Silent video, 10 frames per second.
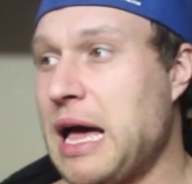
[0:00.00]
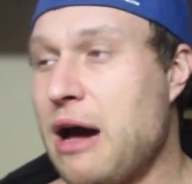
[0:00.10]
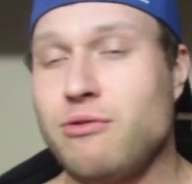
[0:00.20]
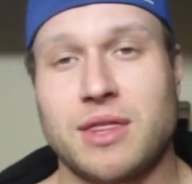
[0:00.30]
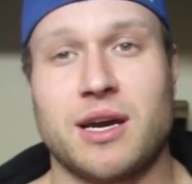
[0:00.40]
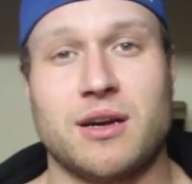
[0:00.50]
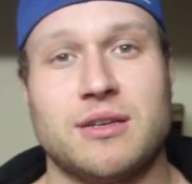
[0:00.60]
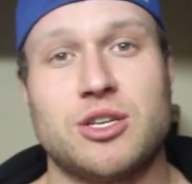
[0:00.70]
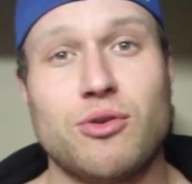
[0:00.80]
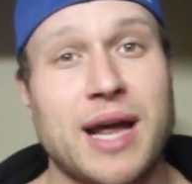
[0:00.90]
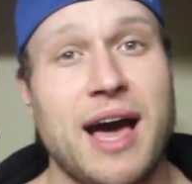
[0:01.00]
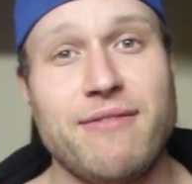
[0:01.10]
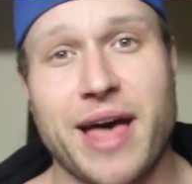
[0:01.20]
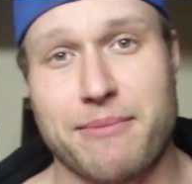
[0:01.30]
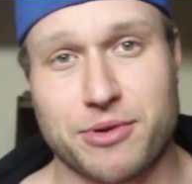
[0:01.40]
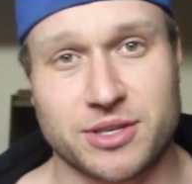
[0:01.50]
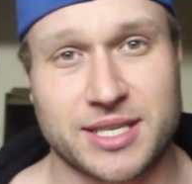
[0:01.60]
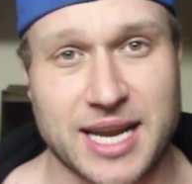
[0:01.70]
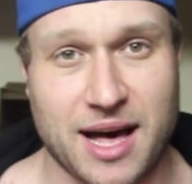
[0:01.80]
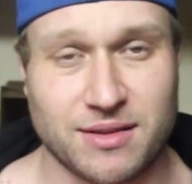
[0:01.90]
out there don't have that
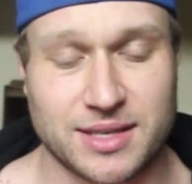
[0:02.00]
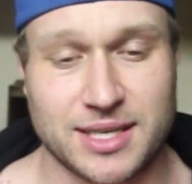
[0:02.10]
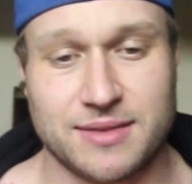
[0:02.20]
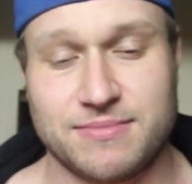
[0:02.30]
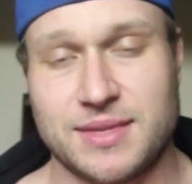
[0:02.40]
personality